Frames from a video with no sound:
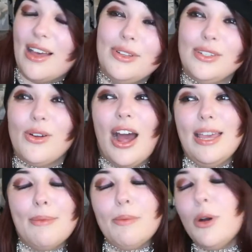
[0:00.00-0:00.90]
I was
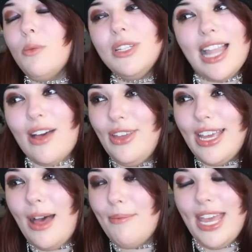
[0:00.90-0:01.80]
crying, my mum was laughing
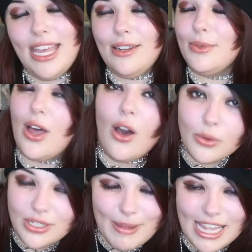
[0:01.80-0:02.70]
at me, and it was a
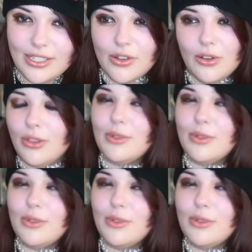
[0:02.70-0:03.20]
whole spectacle.